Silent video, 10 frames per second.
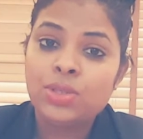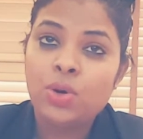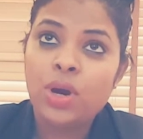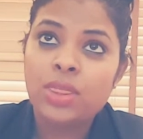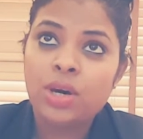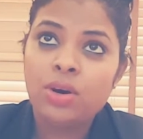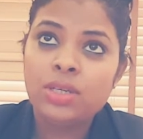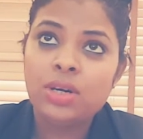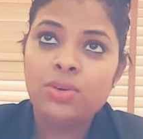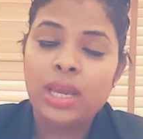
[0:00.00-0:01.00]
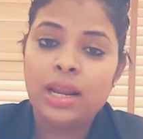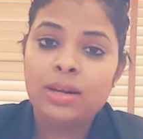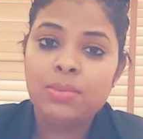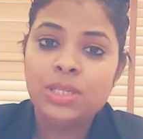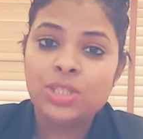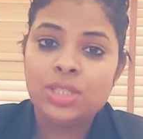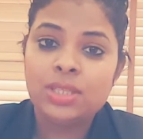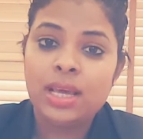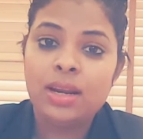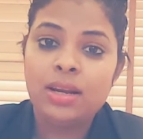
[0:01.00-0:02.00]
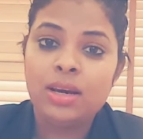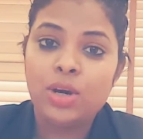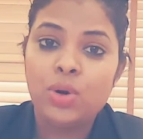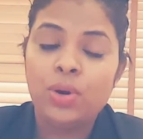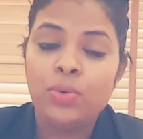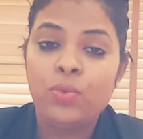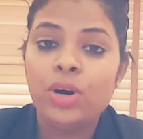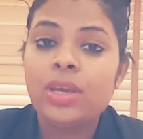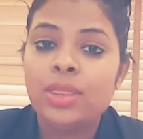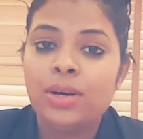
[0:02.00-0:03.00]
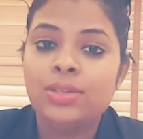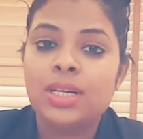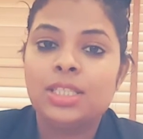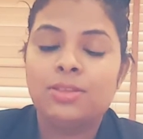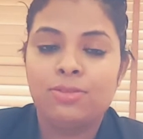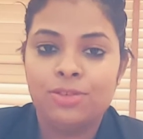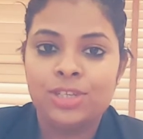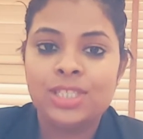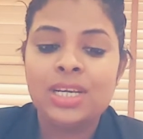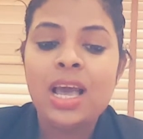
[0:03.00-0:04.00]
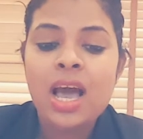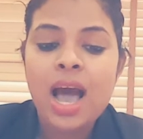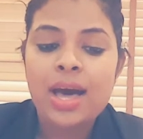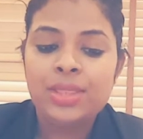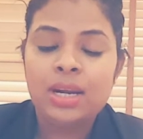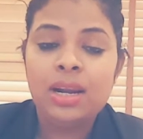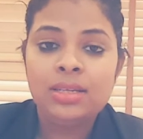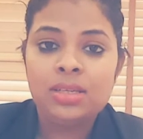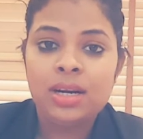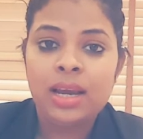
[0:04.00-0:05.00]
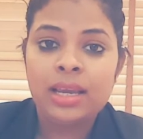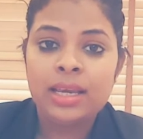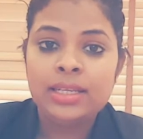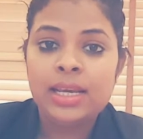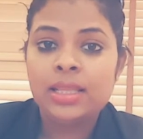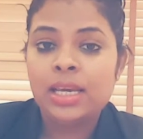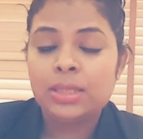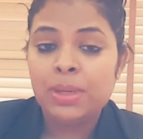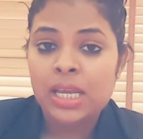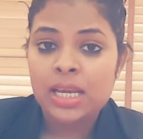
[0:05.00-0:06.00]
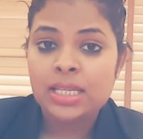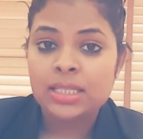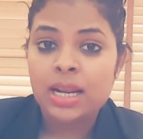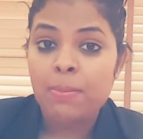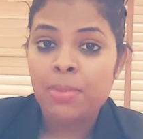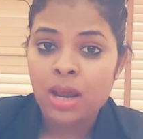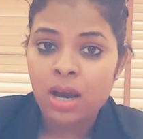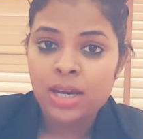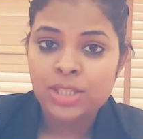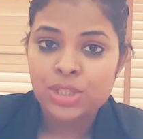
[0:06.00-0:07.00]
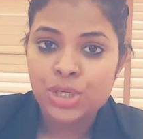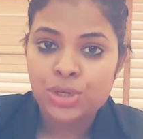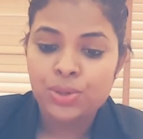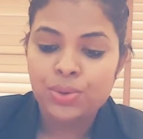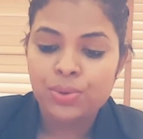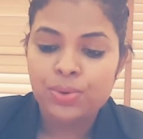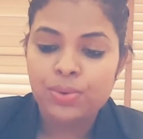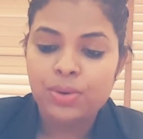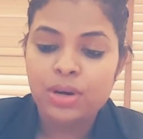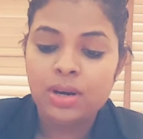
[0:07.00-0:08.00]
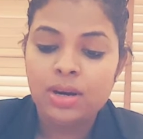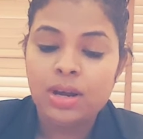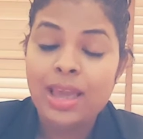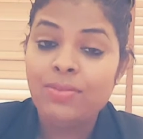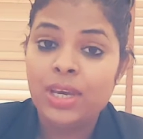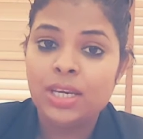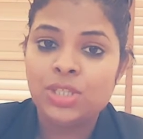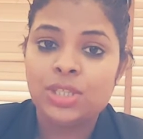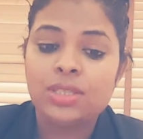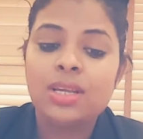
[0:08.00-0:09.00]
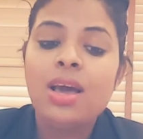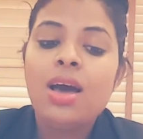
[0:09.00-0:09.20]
So I thought, okay, let me just then go and work in the hotels first and then later I can get the experience and apply to aviations.